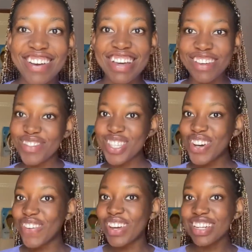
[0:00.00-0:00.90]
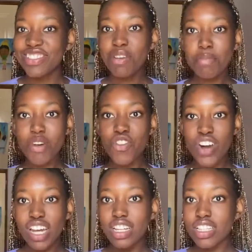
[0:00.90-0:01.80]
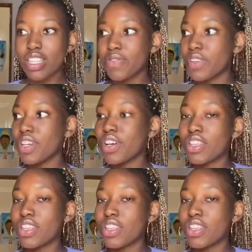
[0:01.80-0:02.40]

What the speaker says: Okay, so we're gonna jump right into the video.